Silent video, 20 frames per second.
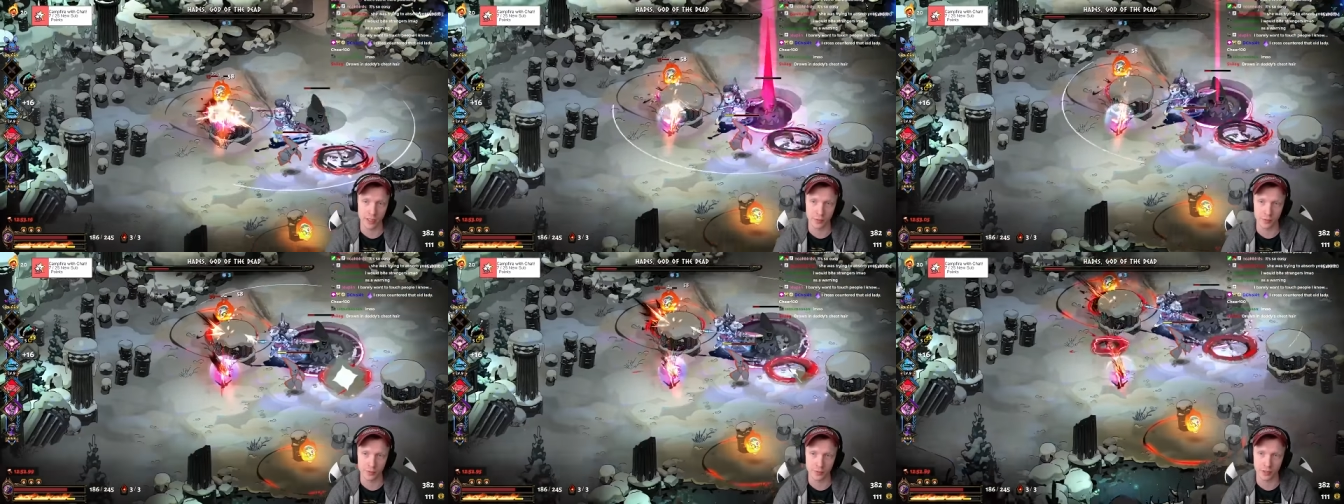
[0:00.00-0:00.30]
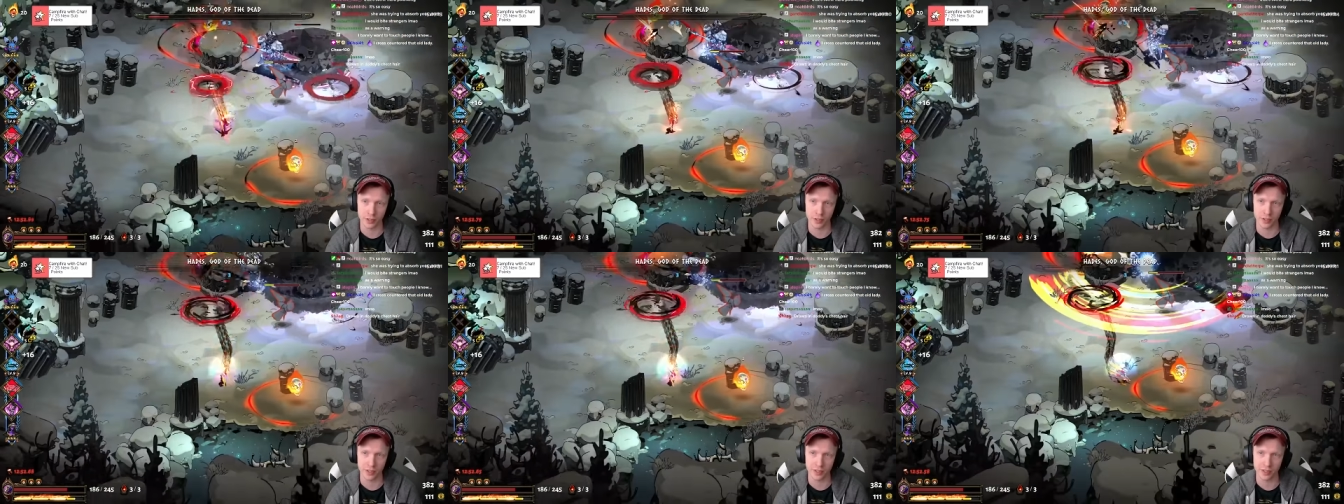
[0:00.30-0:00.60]
I'm
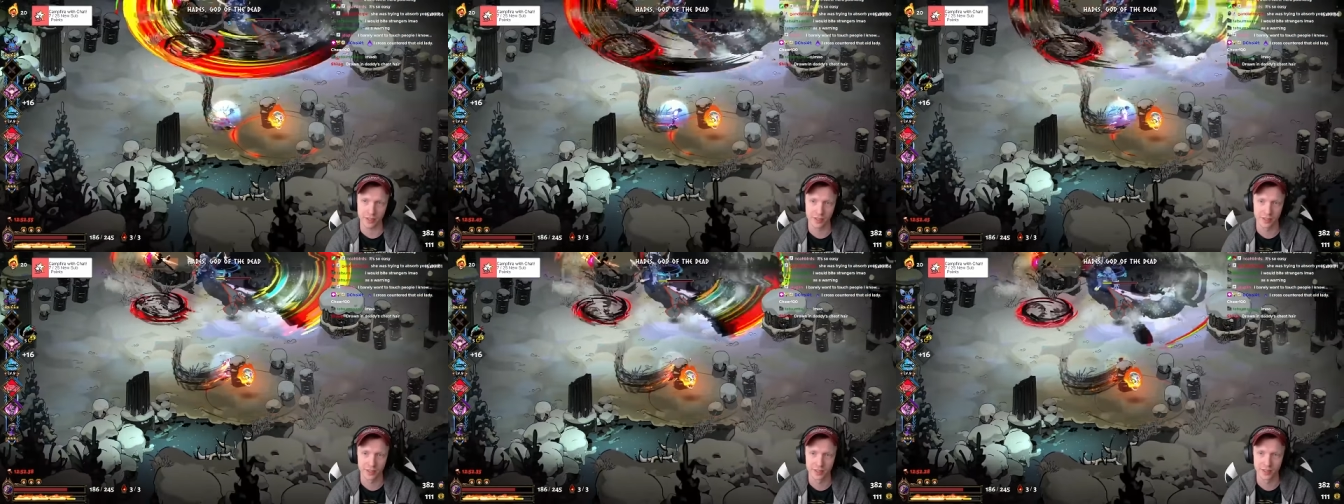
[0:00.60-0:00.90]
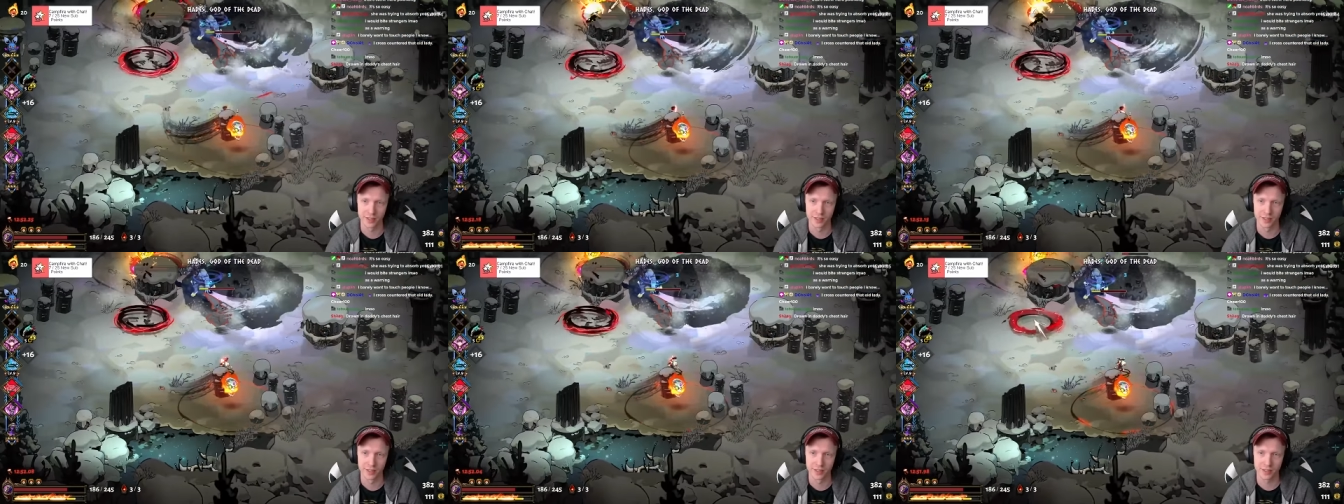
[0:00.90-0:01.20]
sorry.
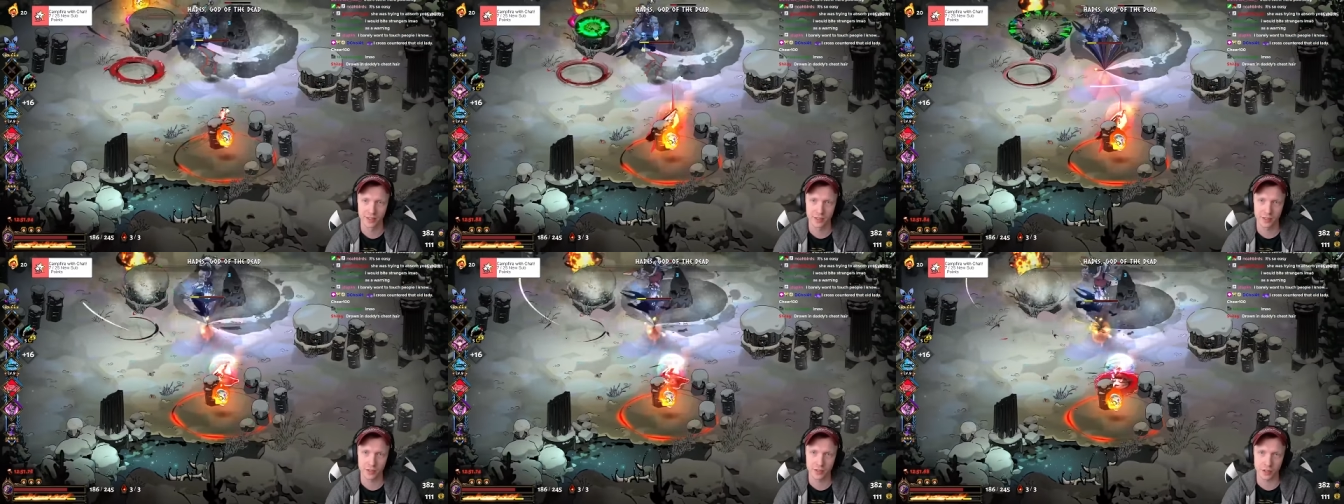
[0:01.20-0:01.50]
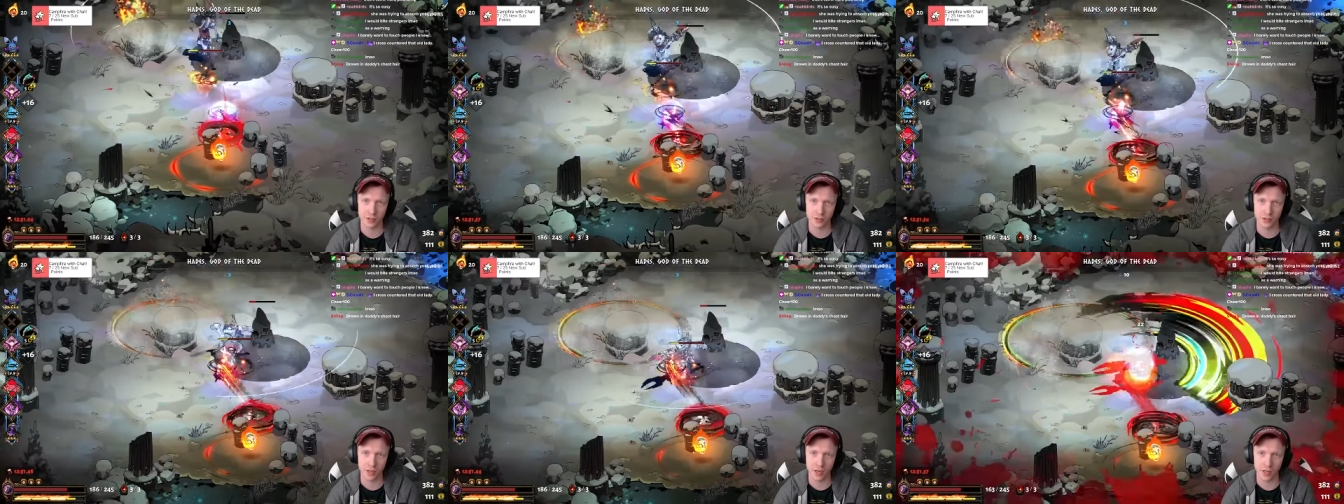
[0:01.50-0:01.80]
It's
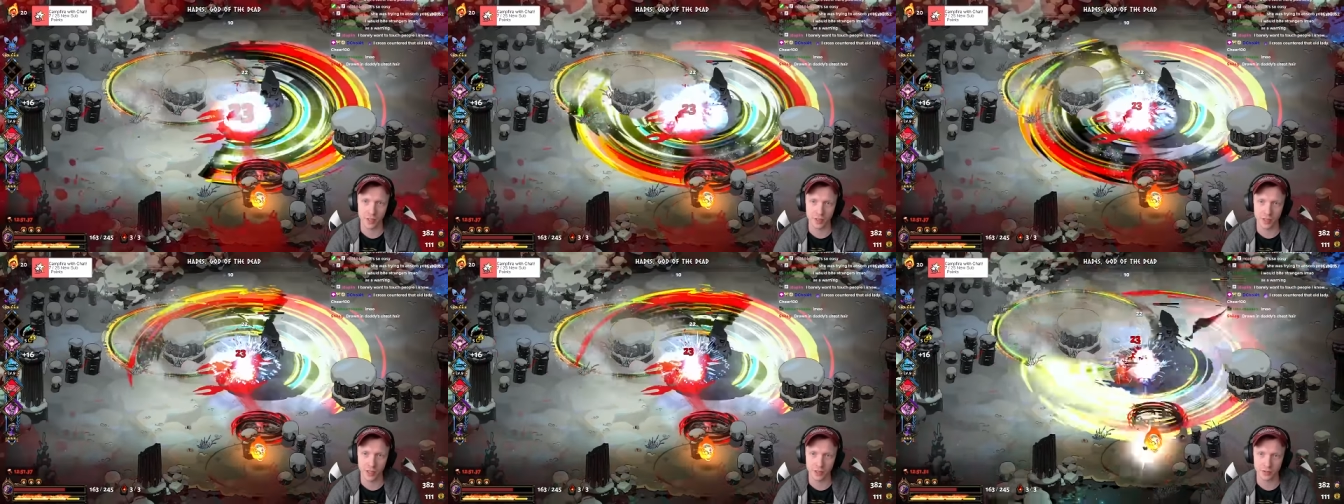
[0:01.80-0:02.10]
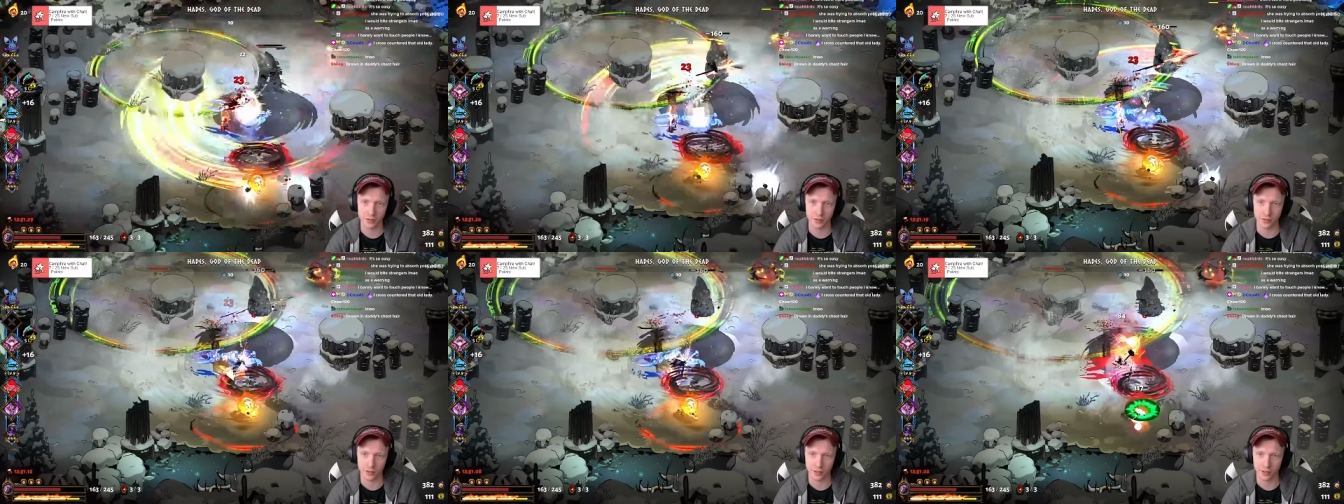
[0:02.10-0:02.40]
just
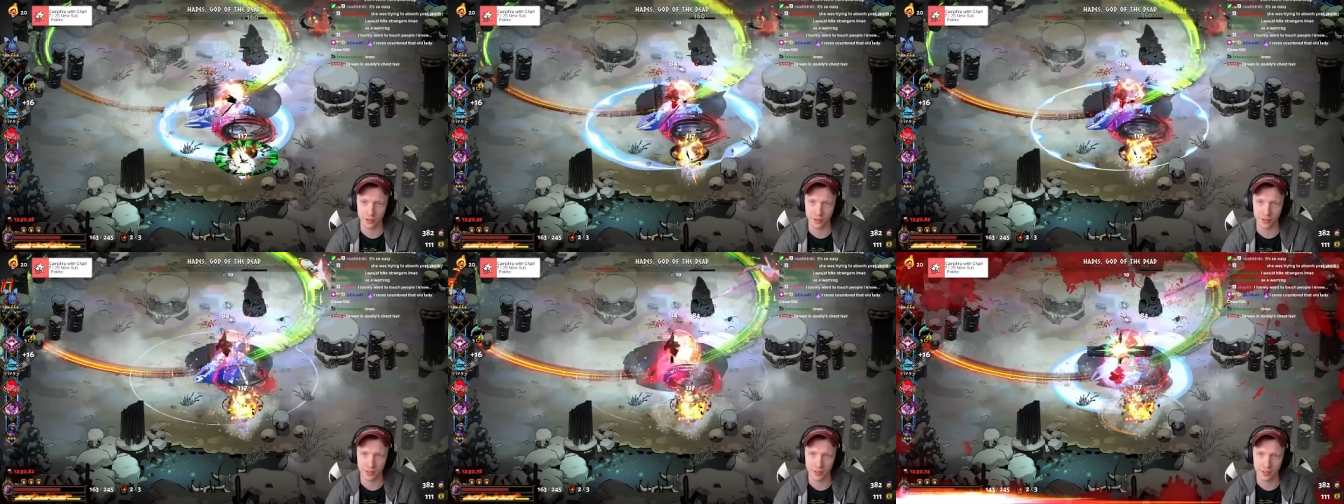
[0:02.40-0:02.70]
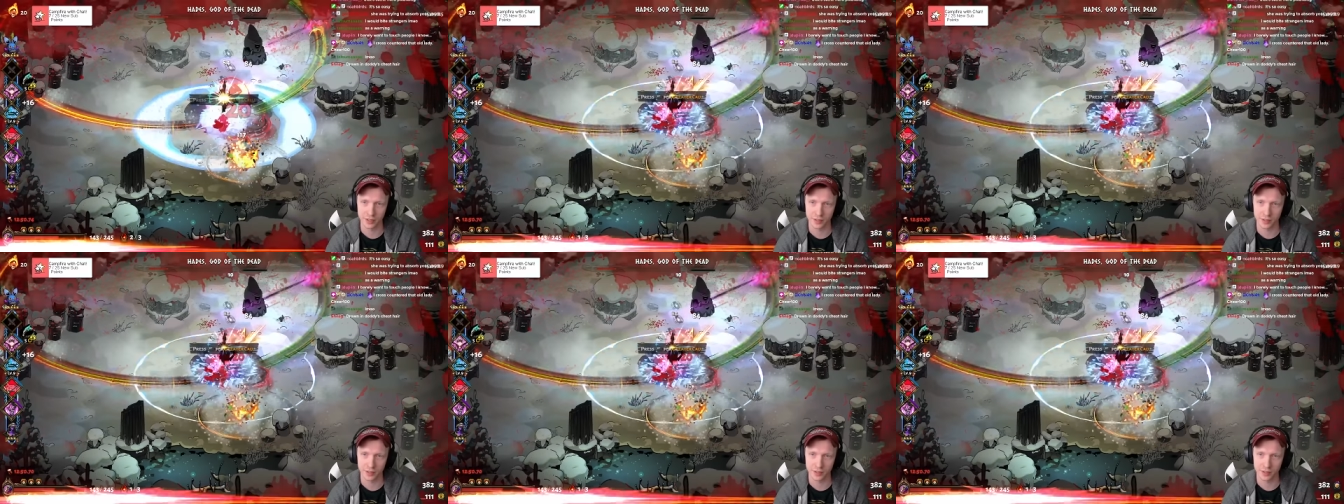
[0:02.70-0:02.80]
unnecessary.